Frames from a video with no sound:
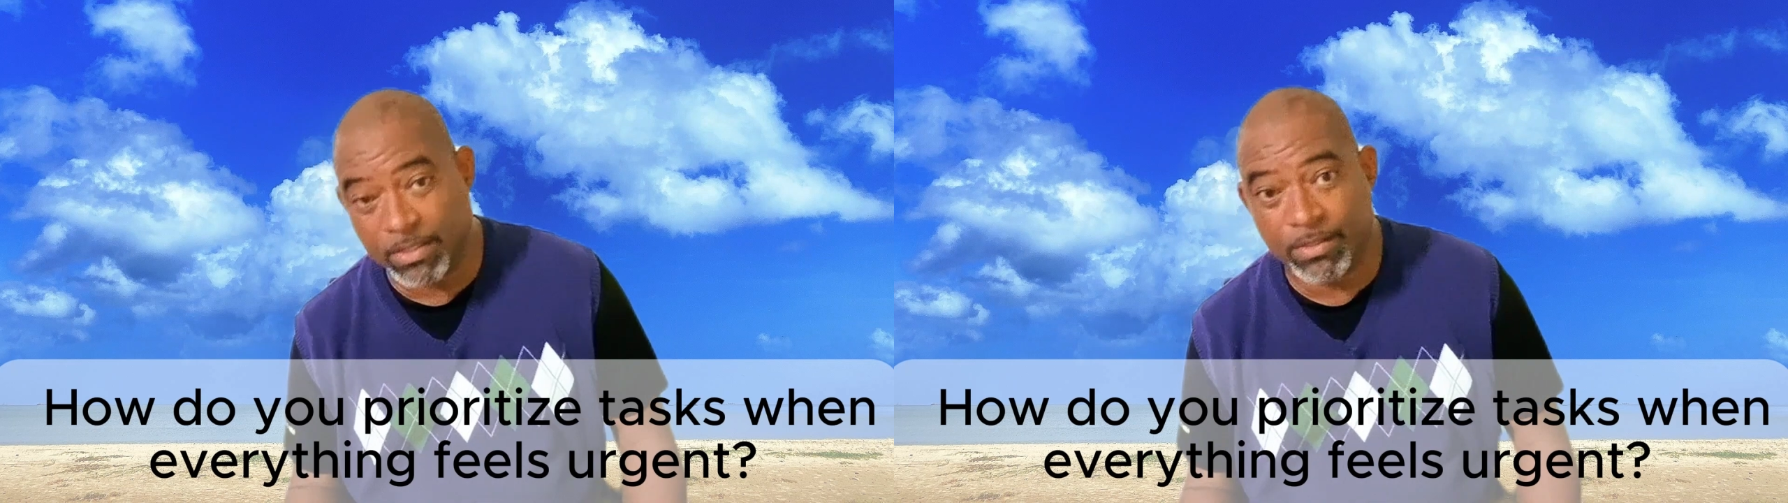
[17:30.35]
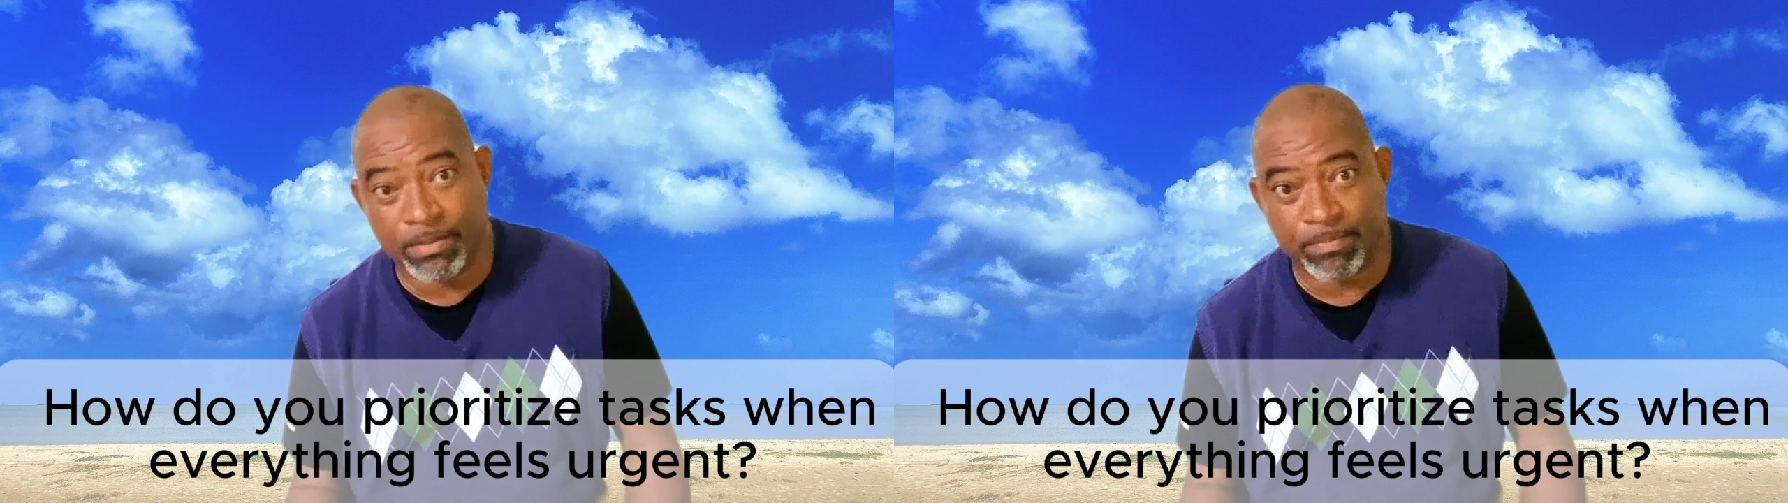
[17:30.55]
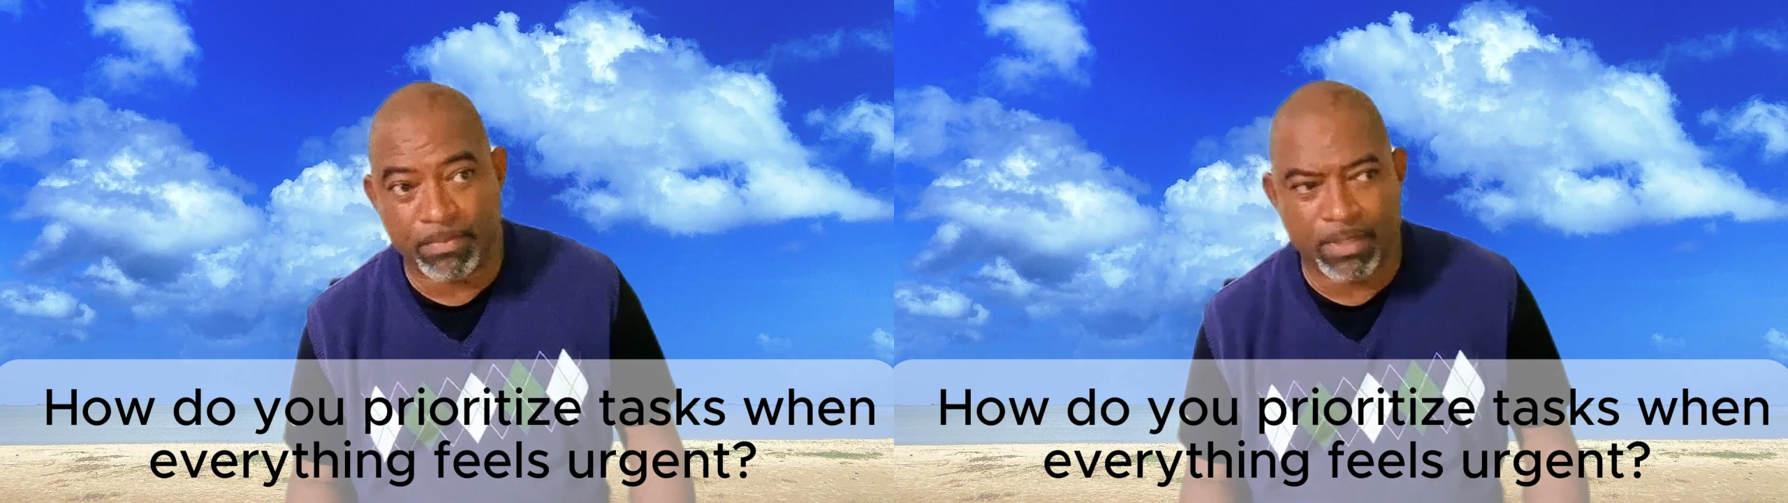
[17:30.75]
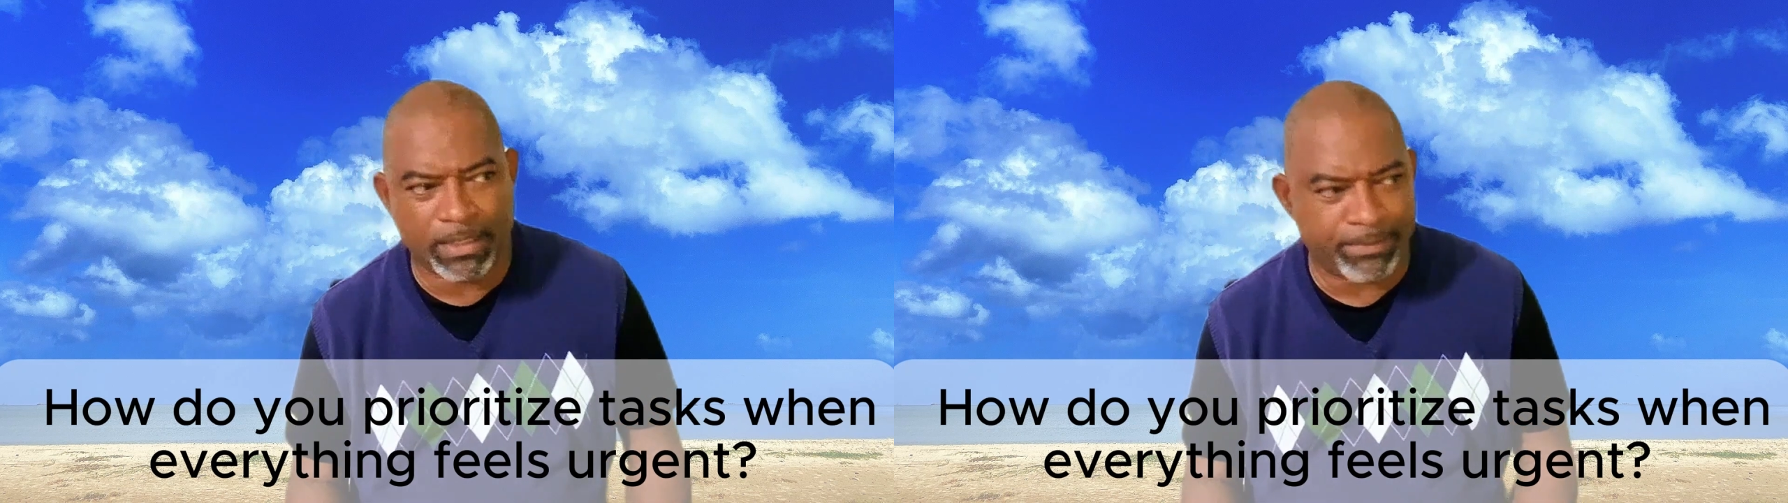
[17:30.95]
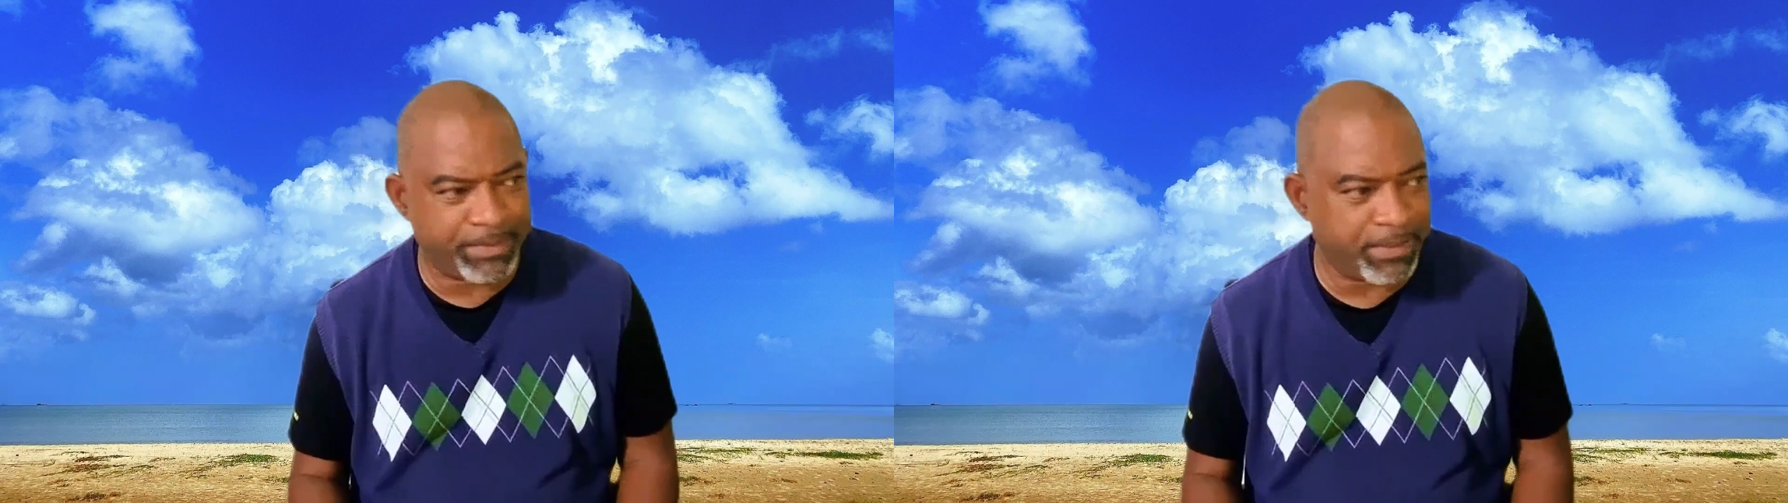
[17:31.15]
Nope, not
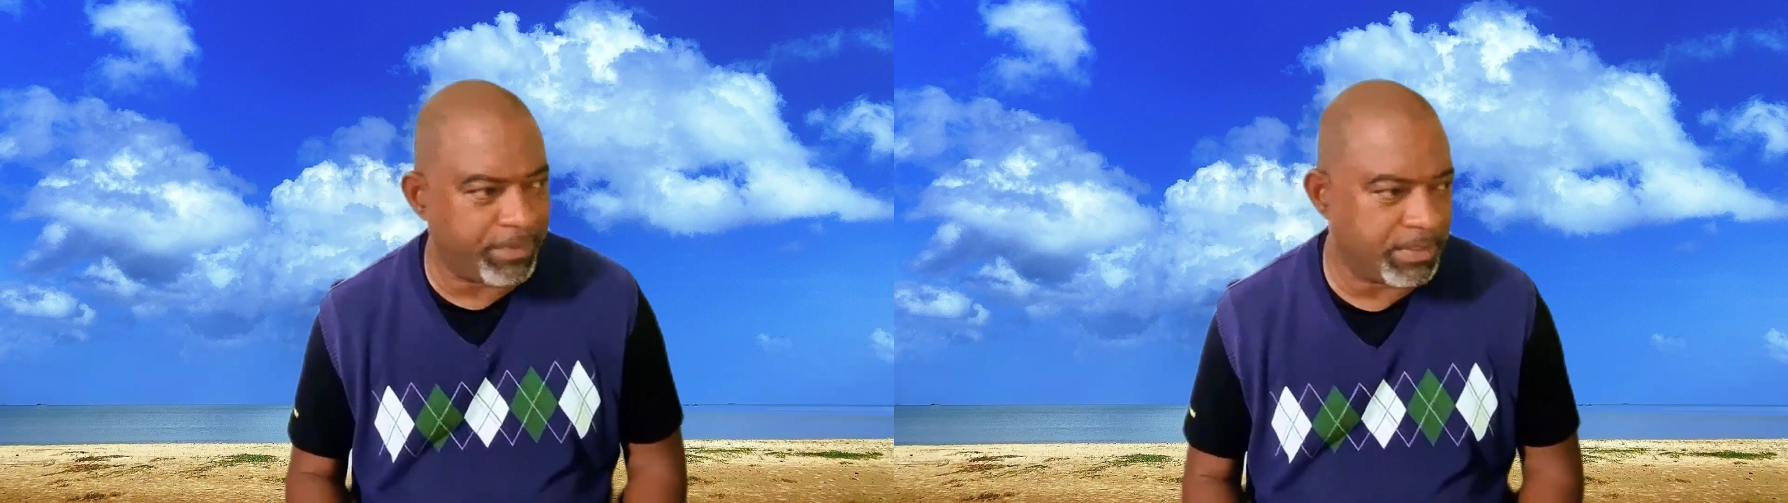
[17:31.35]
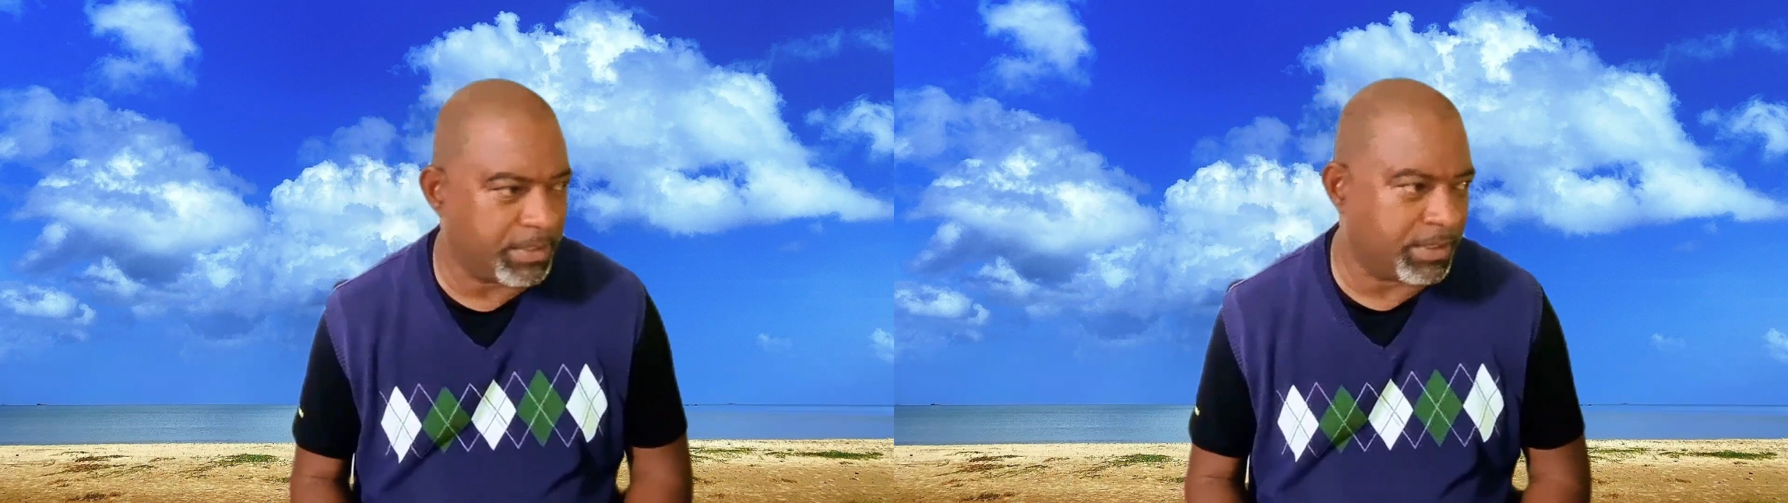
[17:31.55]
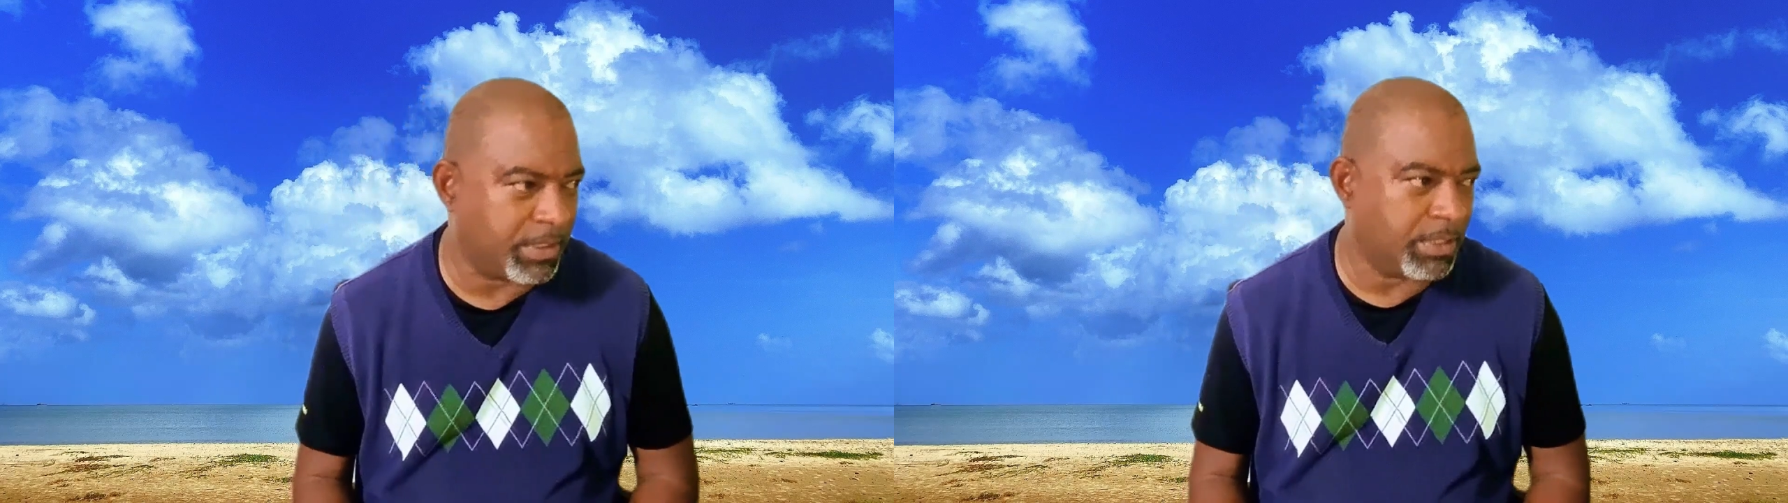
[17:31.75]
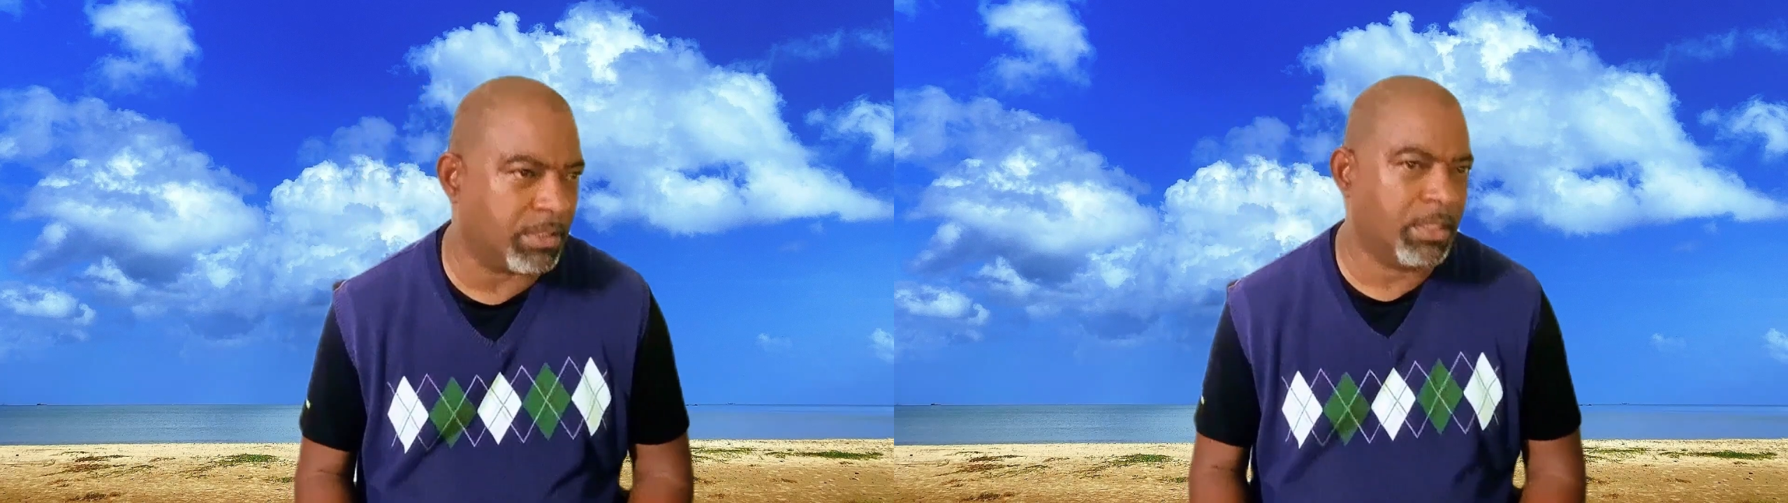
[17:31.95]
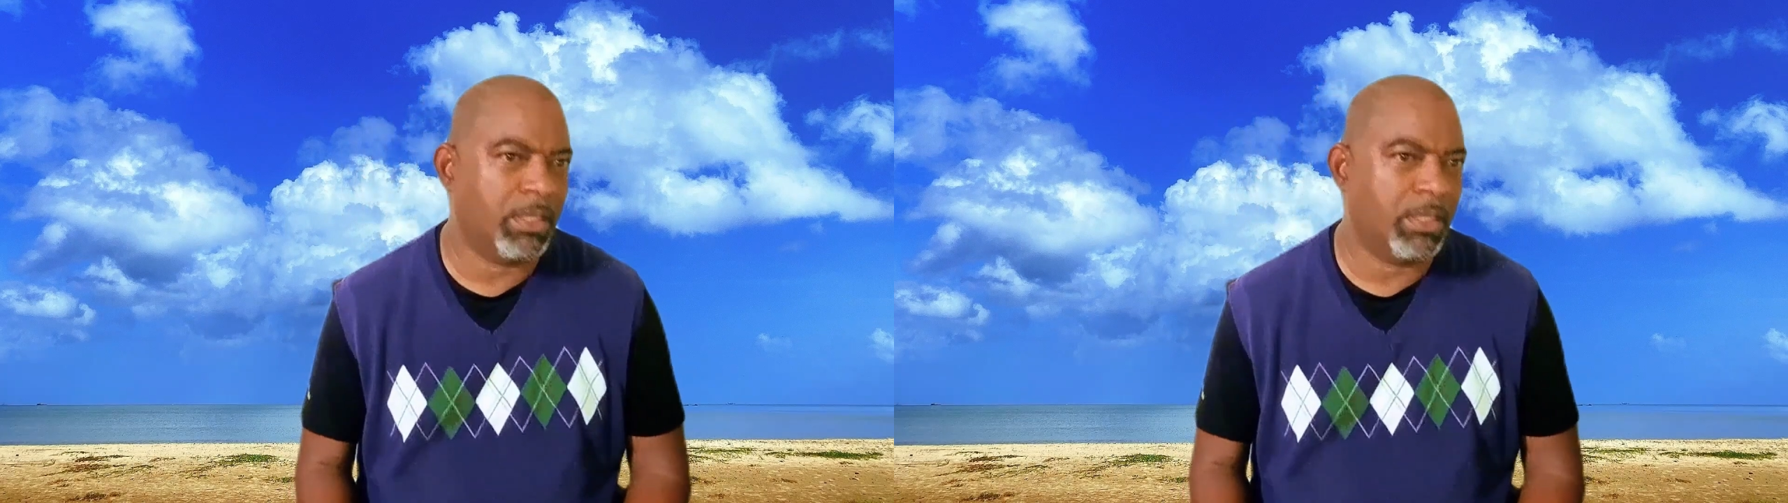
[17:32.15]
everything feels urgent.